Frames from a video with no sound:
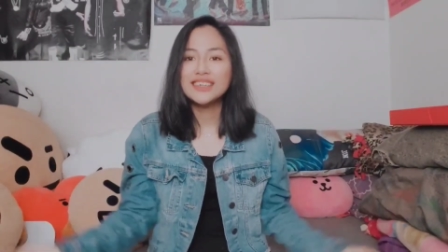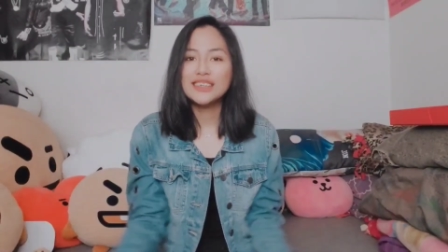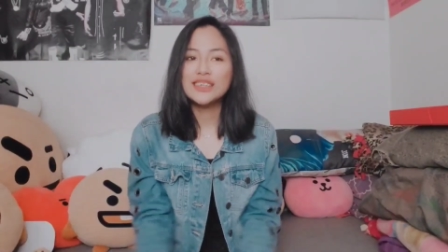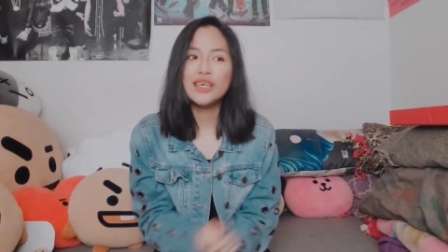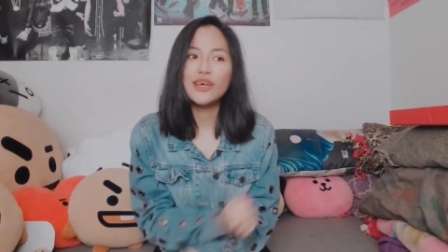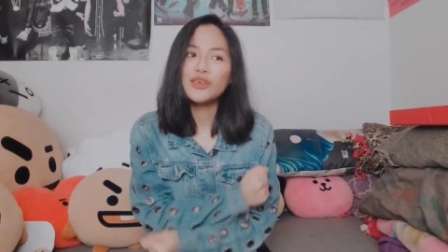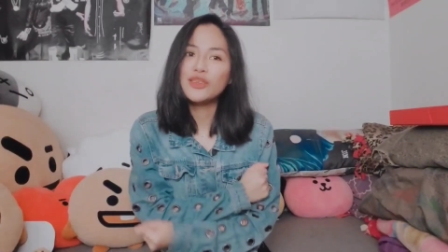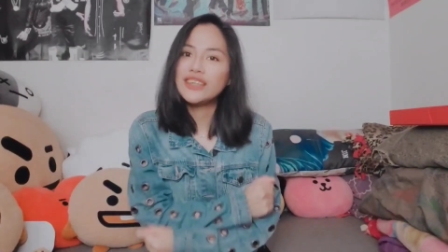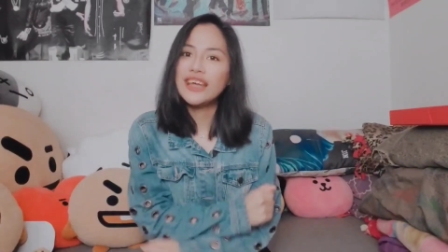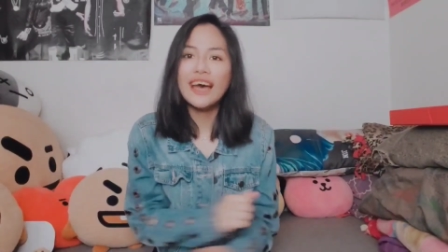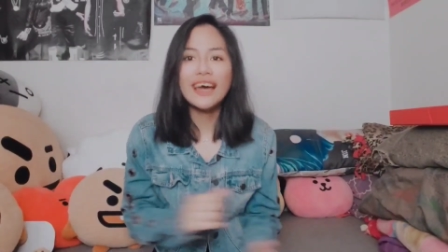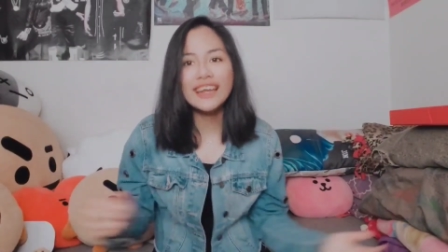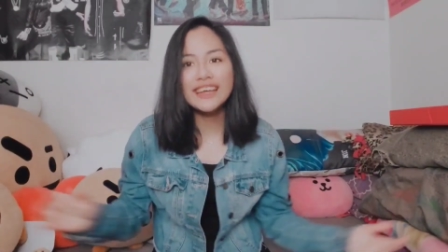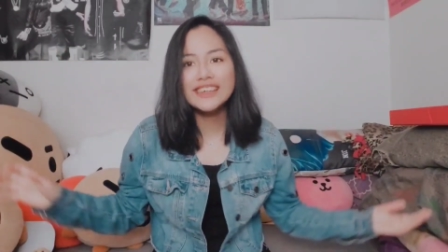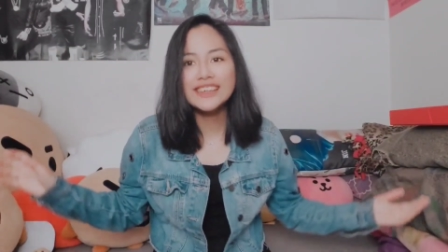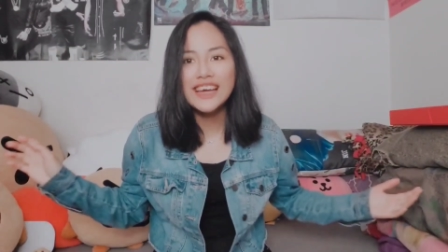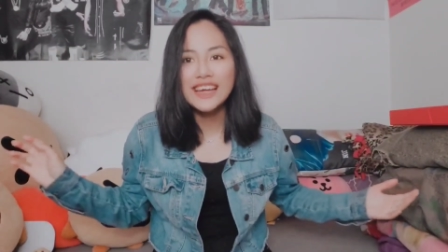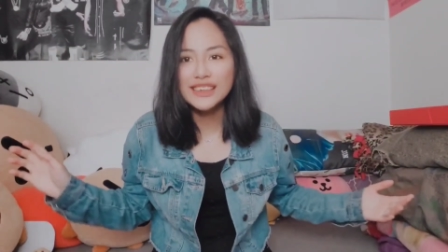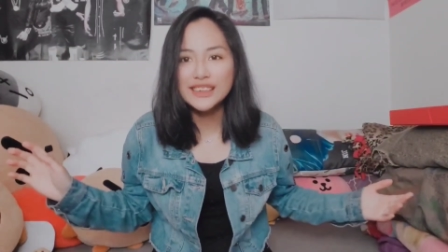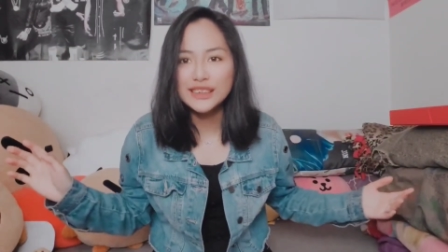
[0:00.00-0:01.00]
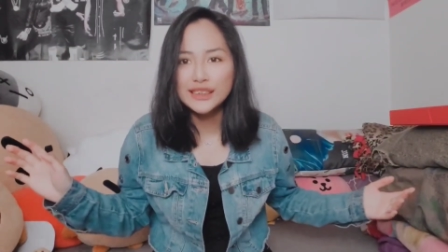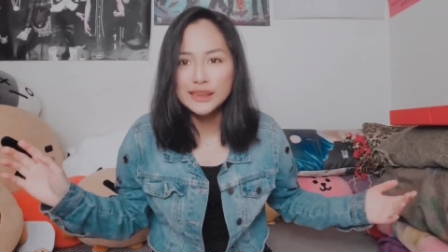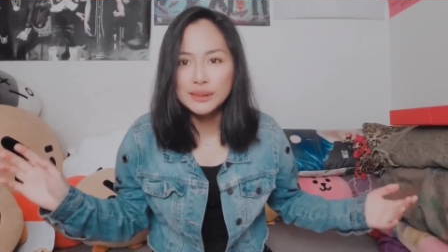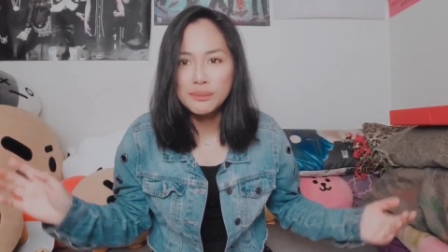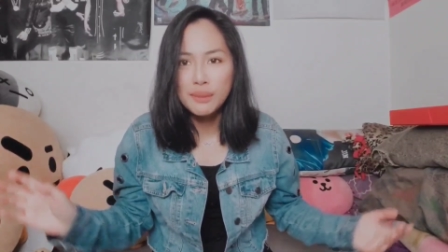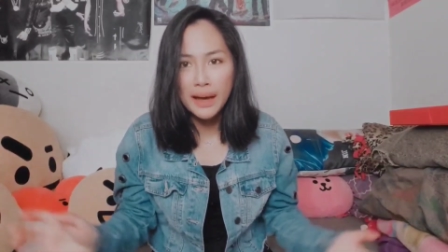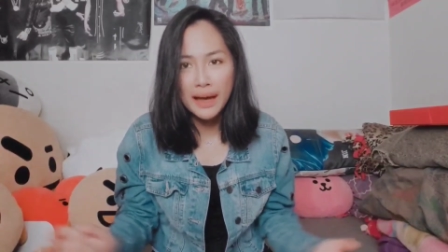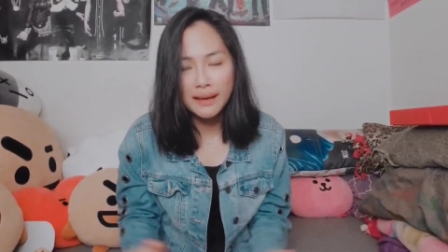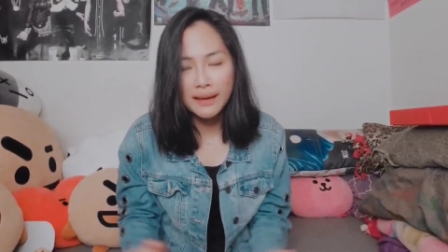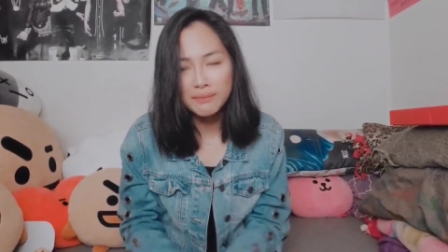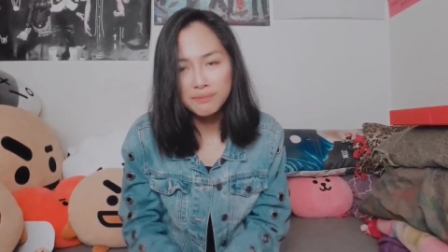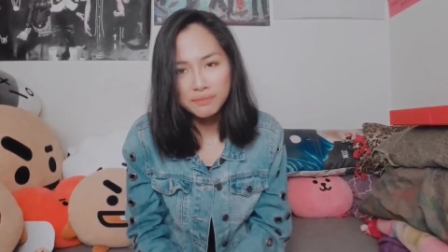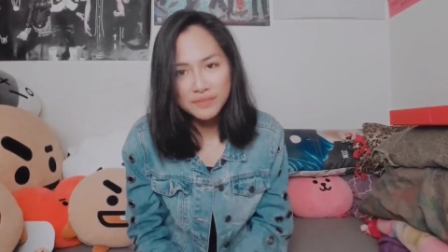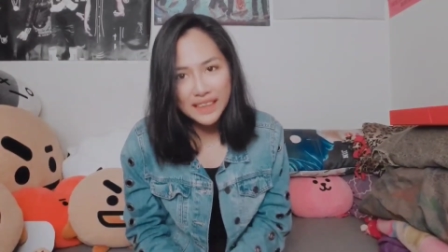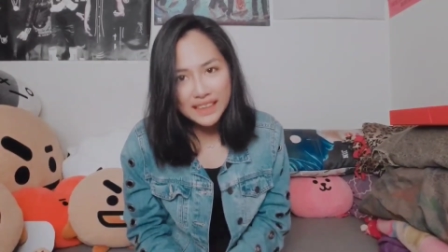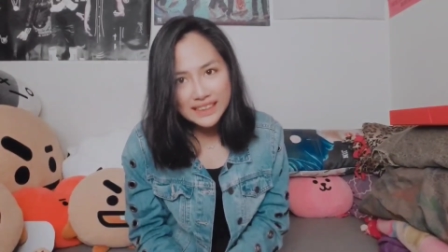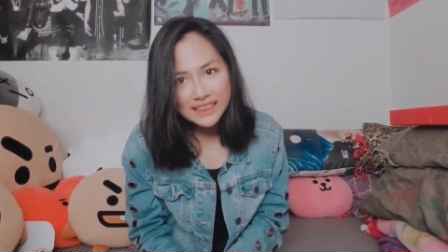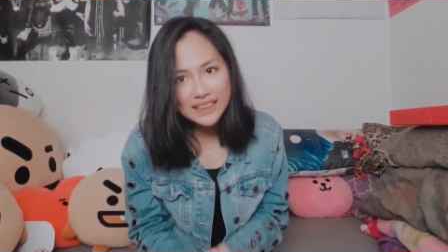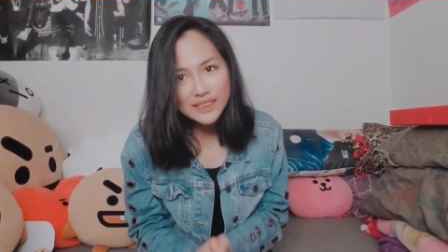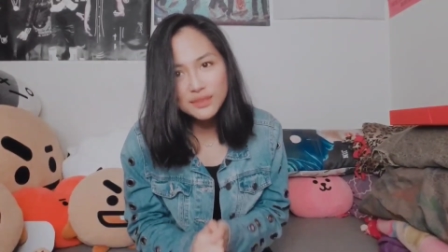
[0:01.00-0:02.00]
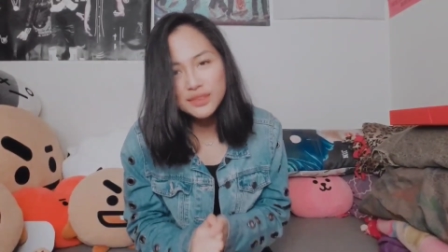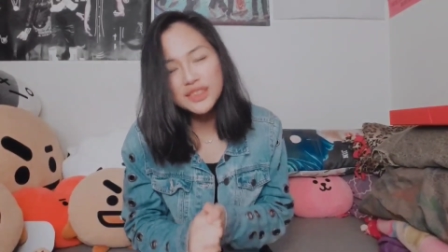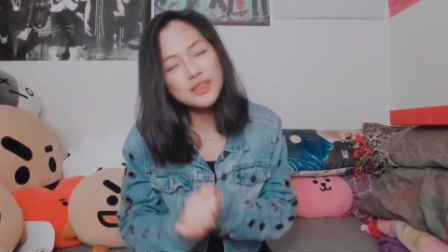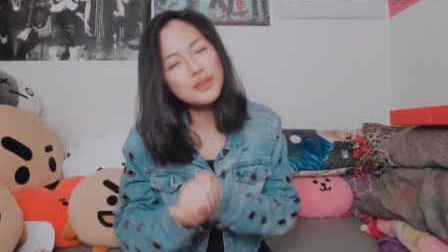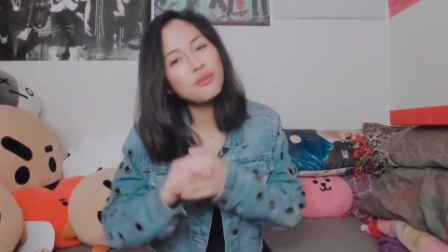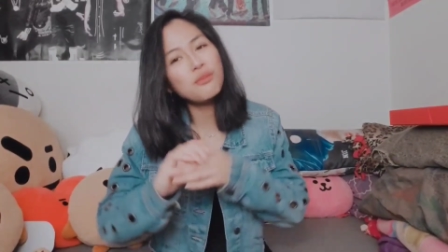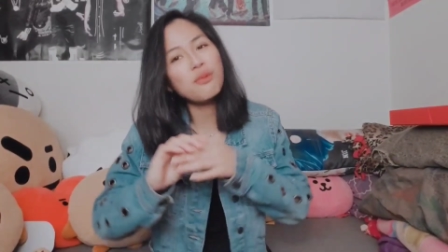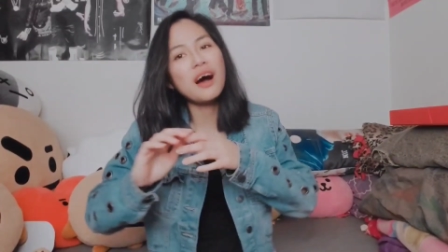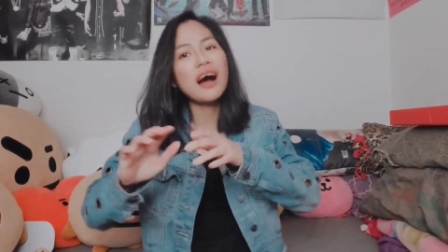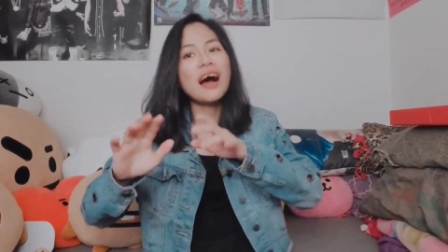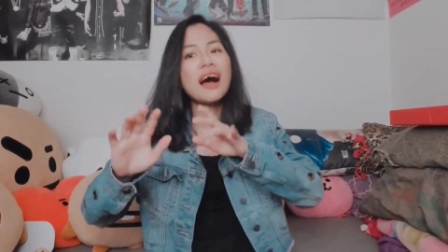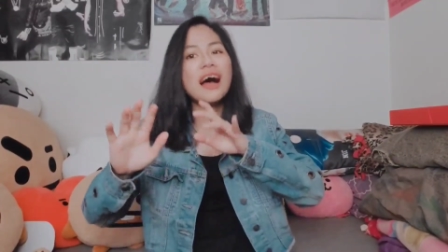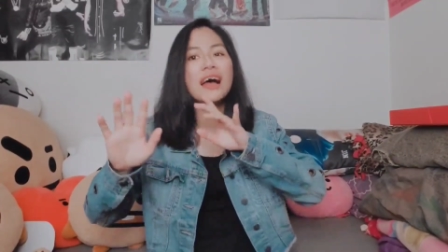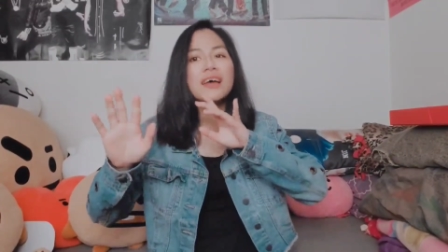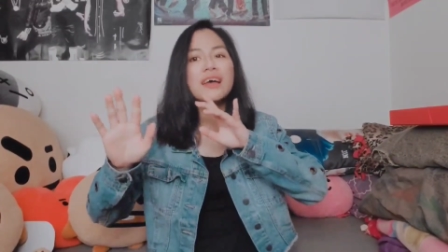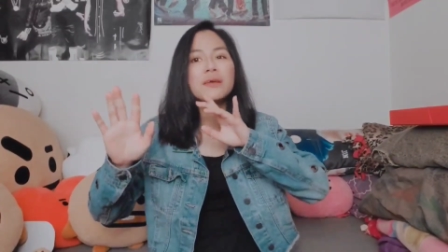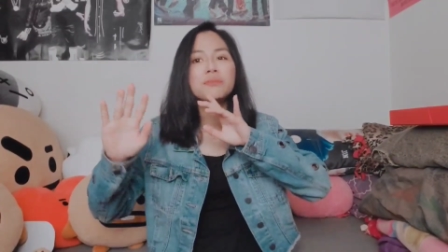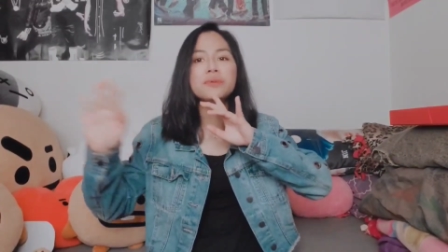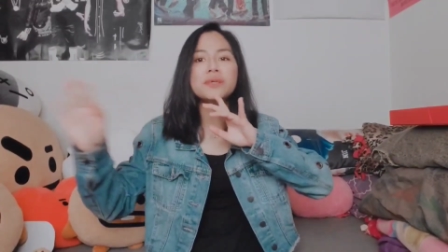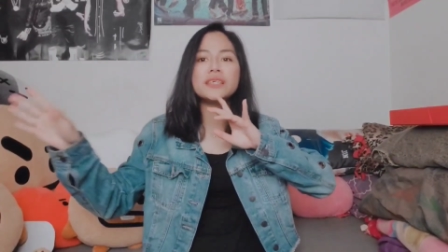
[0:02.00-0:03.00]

So that is actually that's the reason why